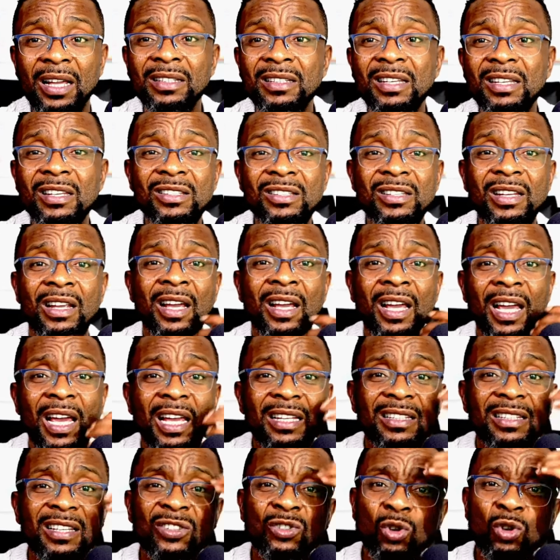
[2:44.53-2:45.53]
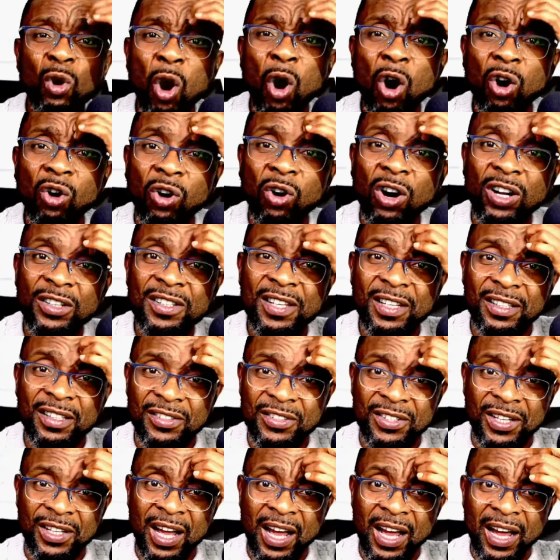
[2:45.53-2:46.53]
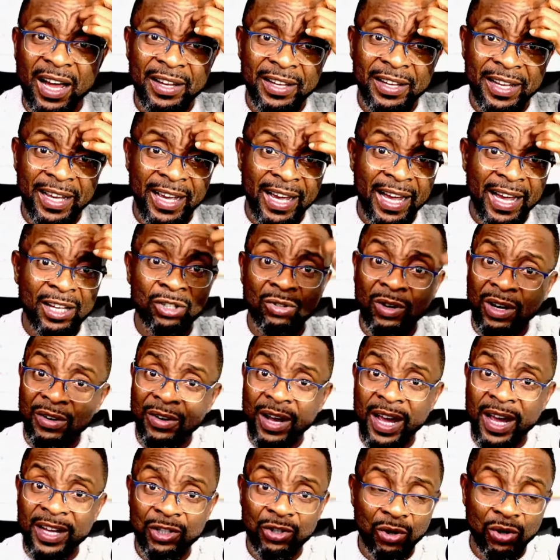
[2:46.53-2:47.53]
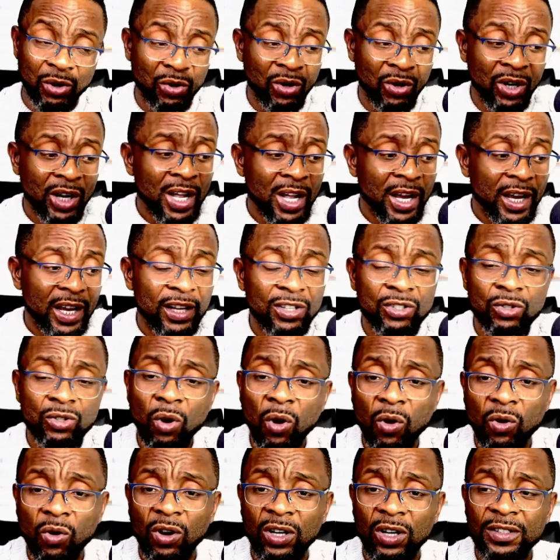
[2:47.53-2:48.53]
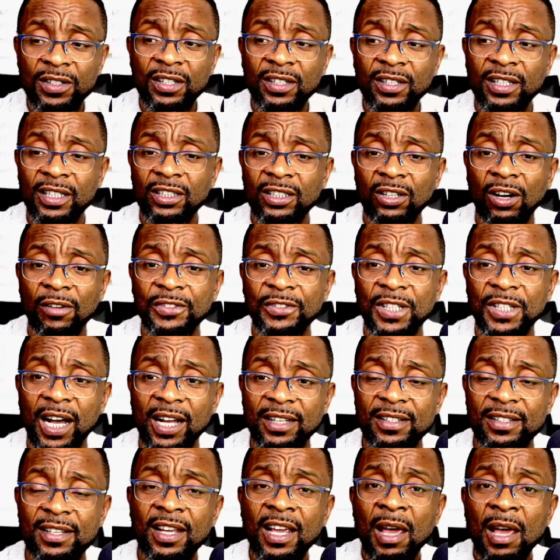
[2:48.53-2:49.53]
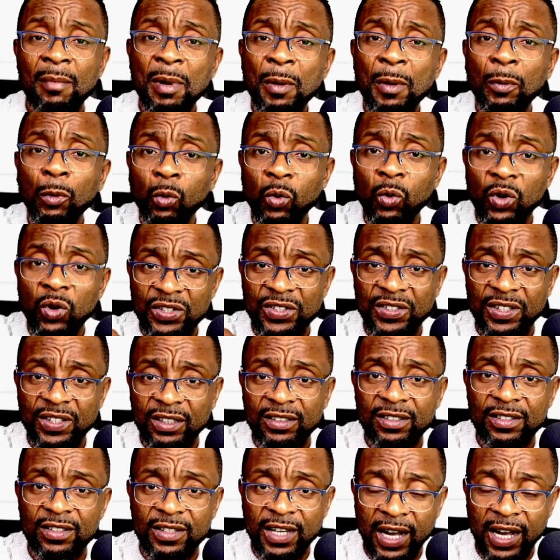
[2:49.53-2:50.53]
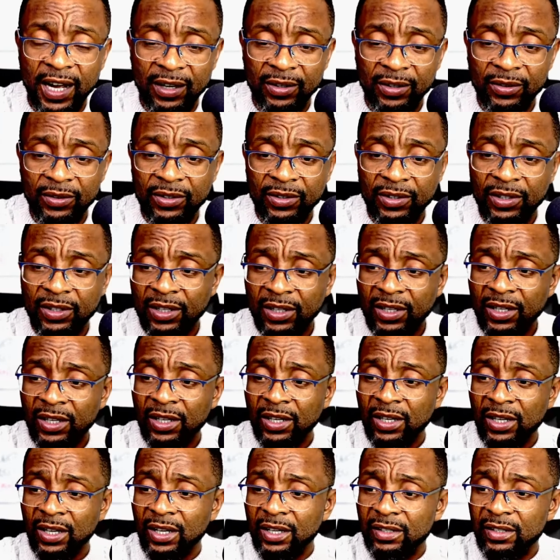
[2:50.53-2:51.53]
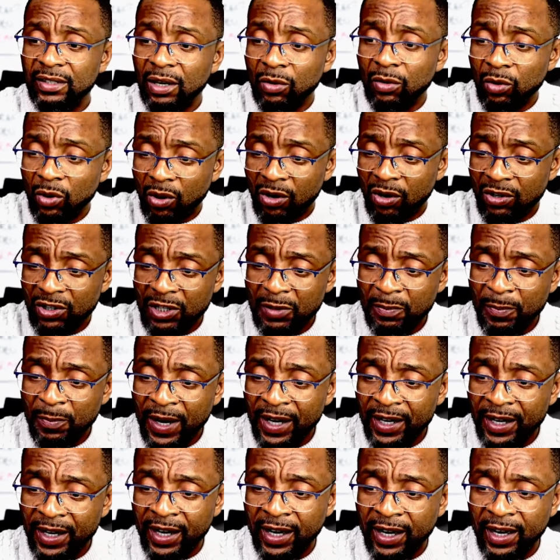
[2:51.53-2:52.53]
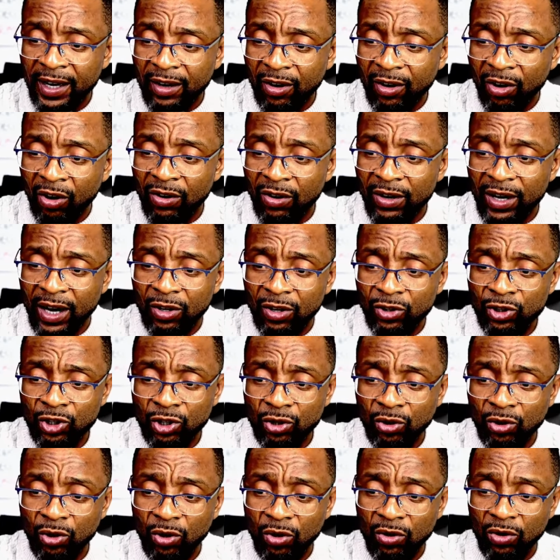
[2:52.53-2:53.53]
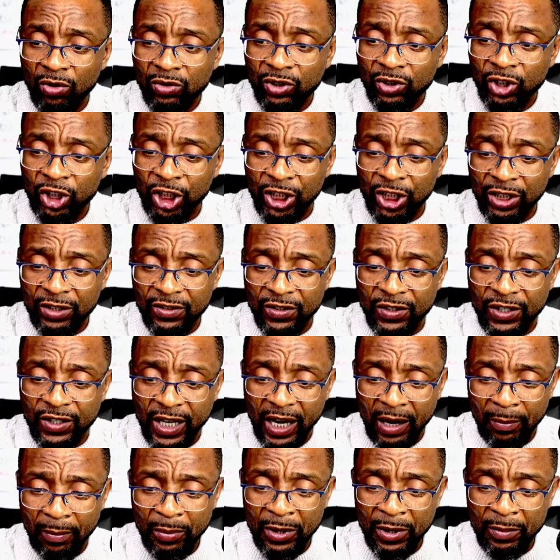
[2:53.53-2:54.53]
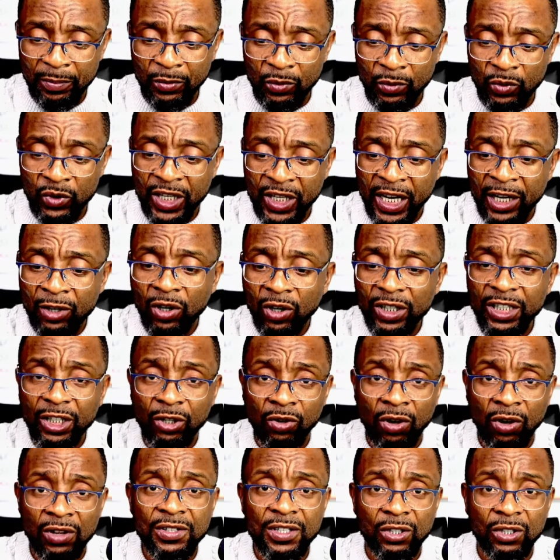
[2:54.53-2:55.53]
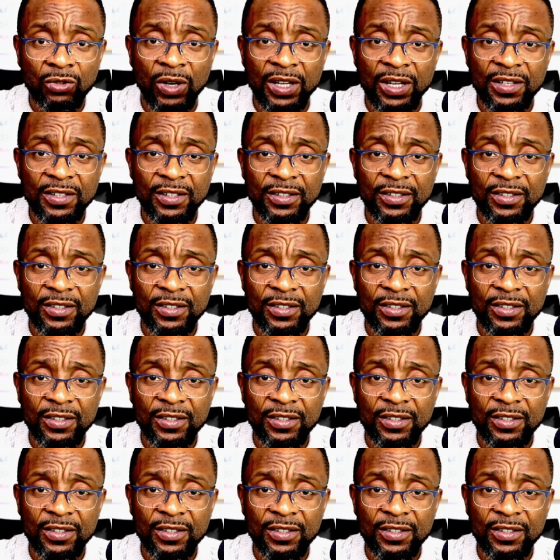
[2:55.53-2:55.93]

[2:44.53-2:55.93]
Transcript: It is so occultic, sir. Yeah, you are right. It's so occultic that people will sit down. They will conspire on how to cheat their people. They know the consequences.